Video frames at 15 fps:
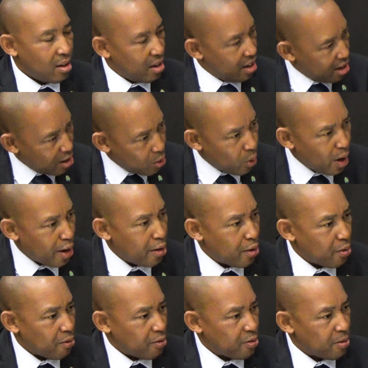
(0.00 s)
in one
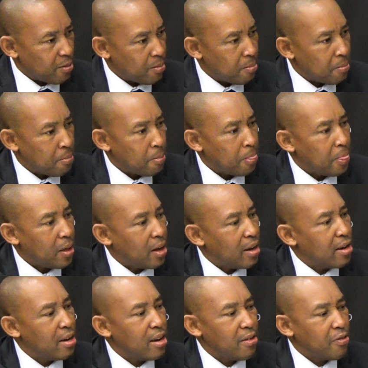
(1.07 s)
roof.
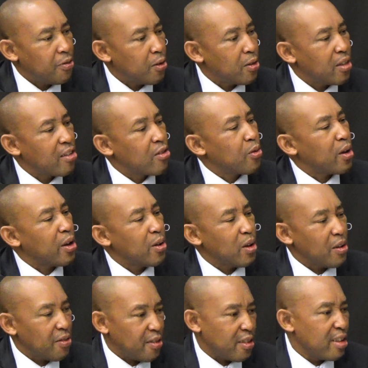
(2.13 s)
And therefore, that's why you
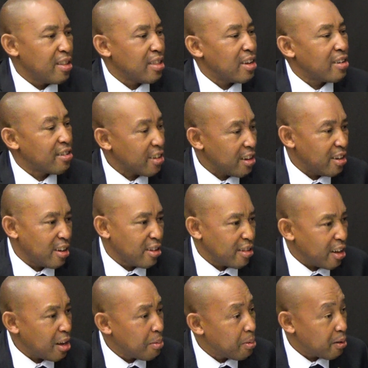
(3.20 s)
have seen the trading
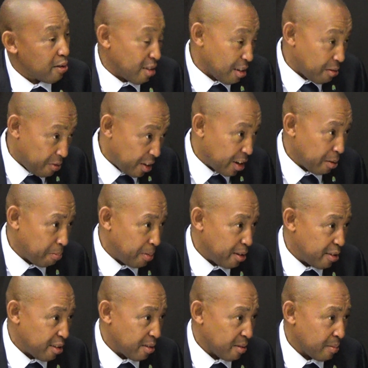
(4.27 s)
tables are very
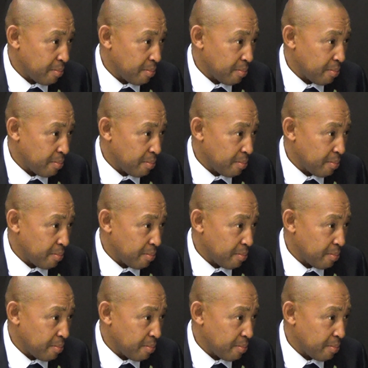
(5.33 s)
busy.